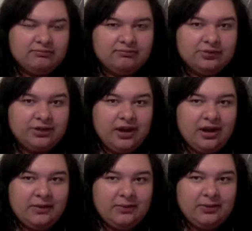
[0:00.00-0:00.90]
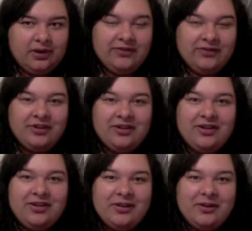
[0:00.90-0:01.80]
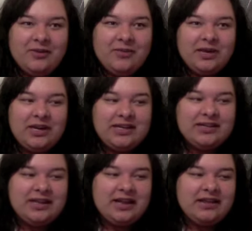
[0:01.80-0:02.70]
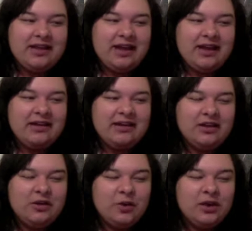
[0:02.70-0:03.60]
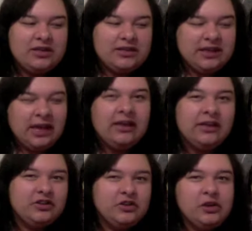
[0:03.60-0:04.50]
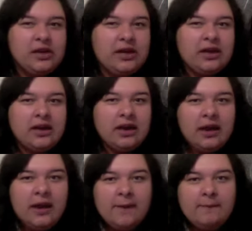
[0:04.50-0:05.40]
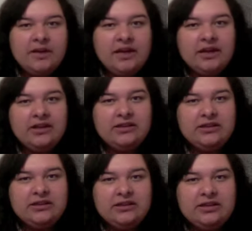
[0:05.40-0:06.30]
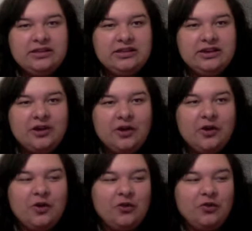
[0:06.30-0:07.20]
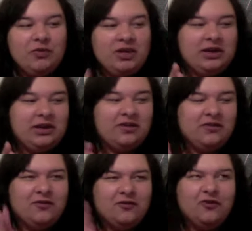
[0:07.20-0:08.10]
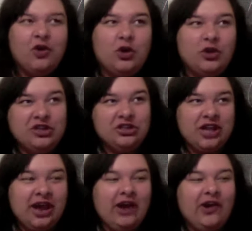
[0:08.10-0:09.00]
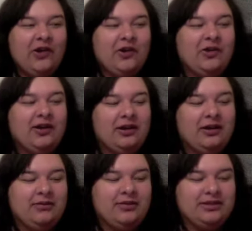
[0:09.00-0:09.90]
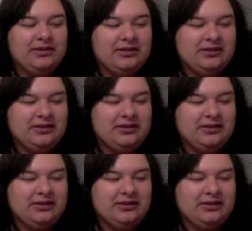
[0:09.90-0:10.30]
pre-op, whatever but he said that he wanted to kind of do it because he's gonna go from eating fogo de chao, um, this